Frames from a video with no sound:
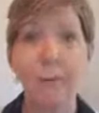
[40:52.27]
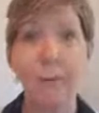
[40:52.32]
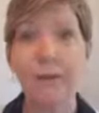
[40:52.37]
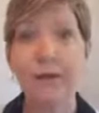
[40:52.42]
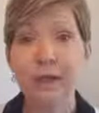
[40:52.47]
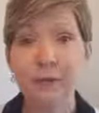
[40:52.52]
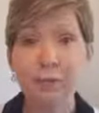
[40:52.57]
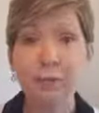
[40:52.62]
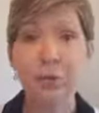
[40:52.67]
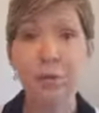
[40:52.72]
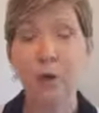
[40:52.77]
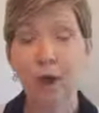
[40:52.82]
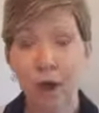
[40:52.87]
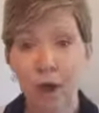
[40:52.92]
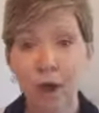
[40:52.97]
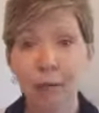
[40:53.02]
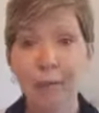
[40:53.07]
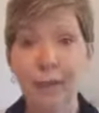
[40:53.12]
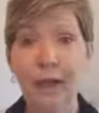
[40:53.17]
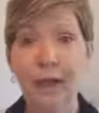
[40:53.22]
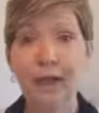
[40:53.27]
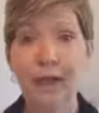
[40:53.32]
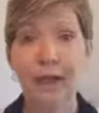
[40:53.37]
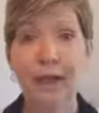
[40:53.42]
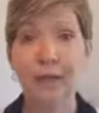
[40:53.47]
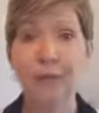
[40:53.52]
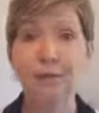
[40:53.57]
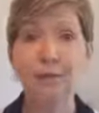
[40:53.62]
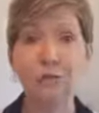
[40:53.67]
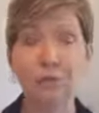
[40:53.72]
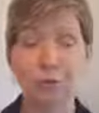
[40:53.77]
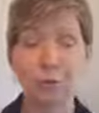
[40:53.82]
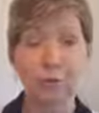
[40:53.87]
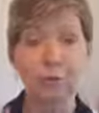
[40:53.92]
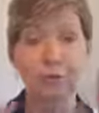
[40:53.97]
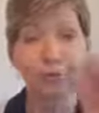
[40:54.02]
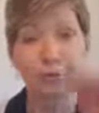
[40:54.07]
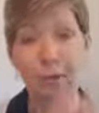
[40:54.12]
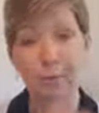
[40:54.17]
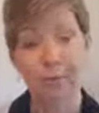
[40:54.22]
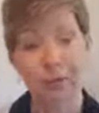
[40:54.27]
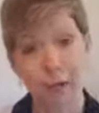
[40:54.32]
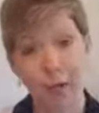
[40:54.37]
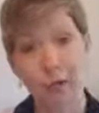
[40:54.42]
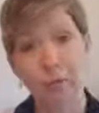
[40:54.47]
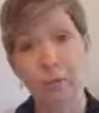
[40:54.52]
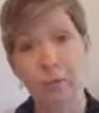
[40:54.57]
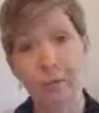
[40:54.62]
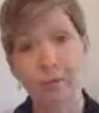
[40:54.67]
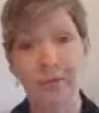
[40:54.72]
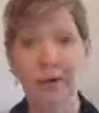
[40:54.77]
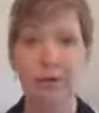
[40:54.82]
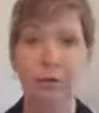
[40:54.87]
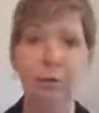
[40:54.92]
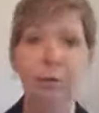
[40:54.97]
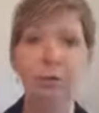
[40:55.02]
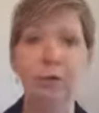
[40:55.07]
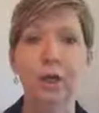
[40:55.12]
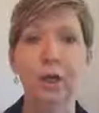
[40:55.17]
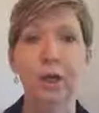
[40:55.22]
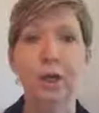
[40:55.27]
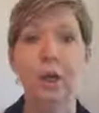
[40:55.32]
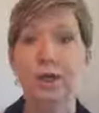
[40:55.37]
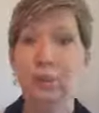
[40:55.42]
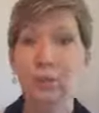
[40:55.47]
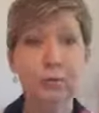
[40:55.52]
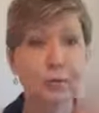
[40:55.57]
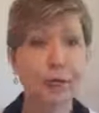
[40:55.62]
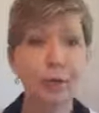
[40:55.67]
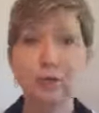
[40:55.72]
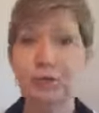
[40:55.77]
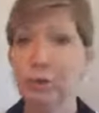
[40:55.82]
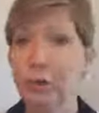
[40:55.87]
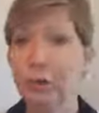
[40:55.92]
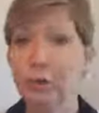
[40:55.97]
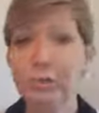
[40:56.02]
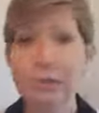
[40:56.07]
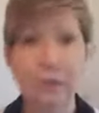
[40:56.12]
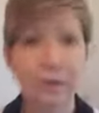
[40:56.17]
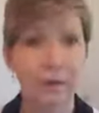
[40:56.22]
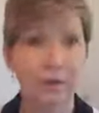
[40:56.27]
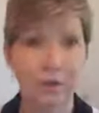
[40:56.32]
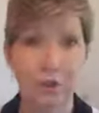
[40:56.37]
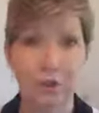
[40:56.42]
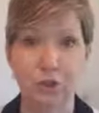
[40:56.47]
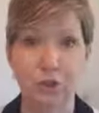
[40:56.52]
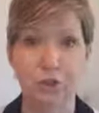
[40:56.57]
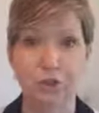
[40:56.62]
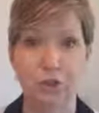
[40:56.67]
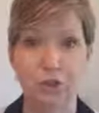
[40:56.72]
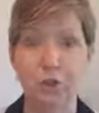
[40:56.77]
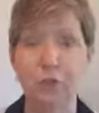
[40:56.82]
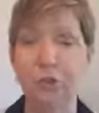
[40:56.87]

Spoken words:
But if you are my age, or maybe not quite that old, you've got your own set of issues.